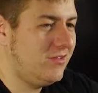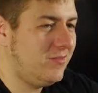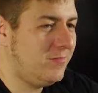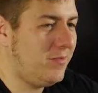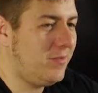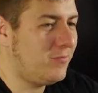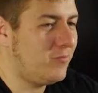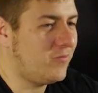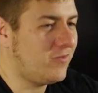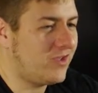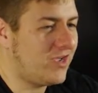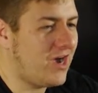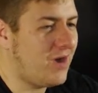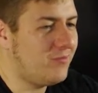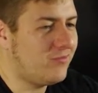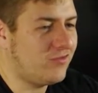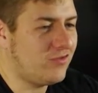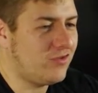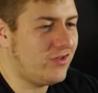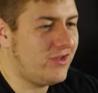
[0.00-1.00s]
People in the
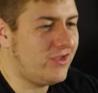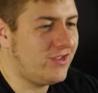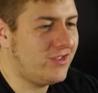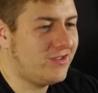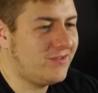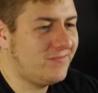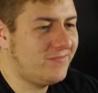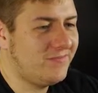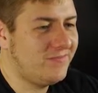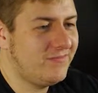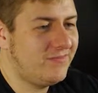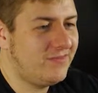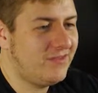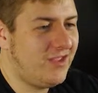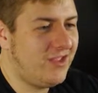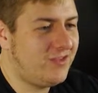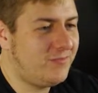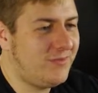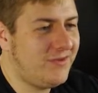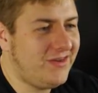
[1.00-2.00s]
comments are like,
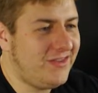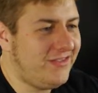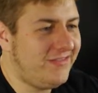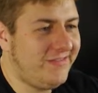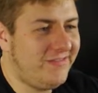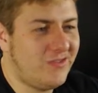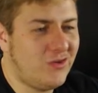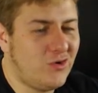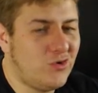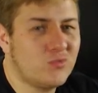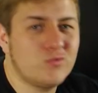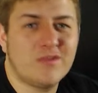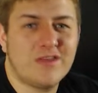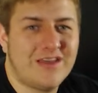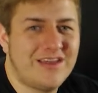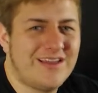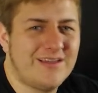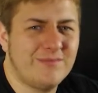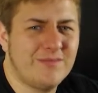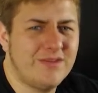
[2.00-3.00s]
it's been easy the whole
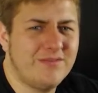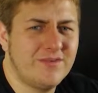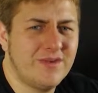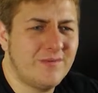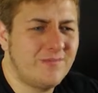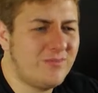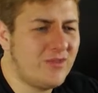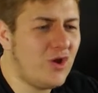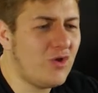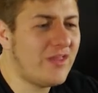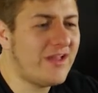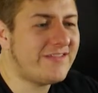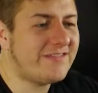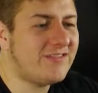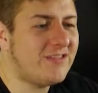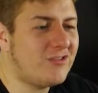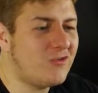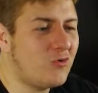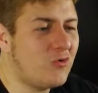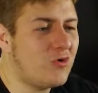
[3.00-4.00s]
time, Levi. Oh, that's
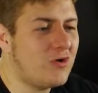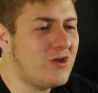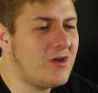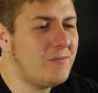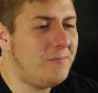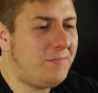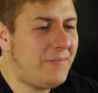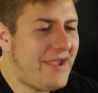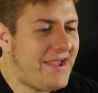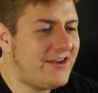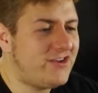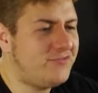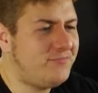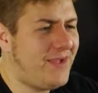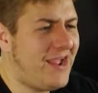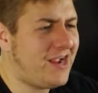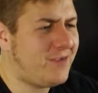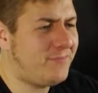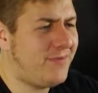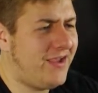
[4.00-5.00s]
the torn up patch
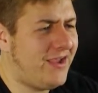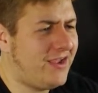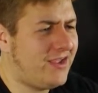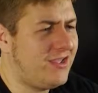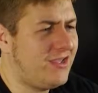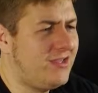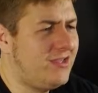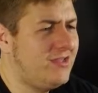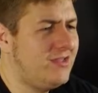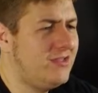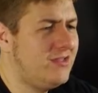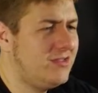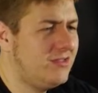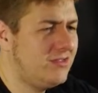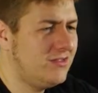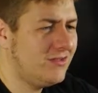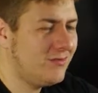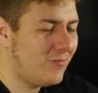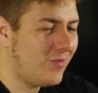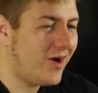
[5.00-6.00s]
backpack.
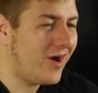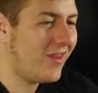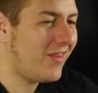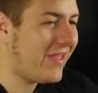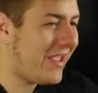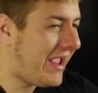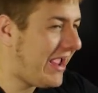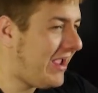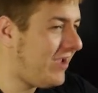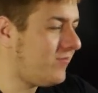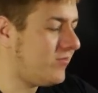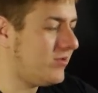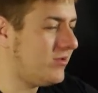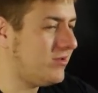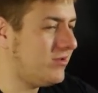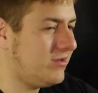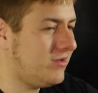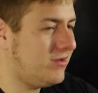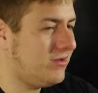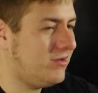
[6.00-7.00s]
Why do they have it?
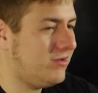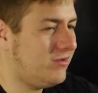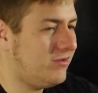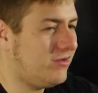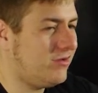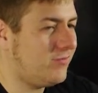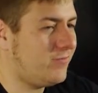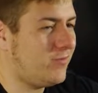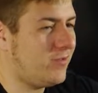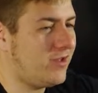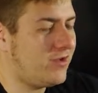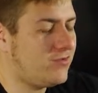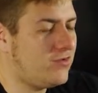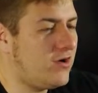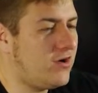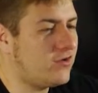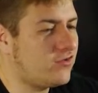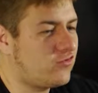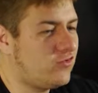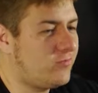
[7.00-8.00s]
Just for like
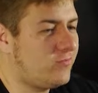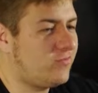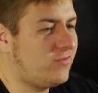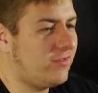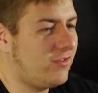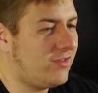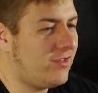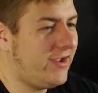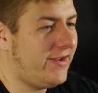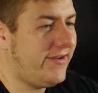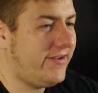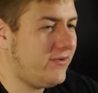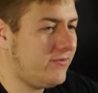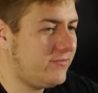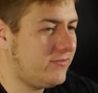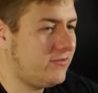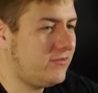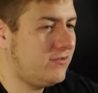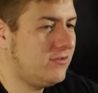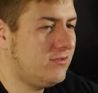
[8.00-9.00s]
long trips to the lighthouse?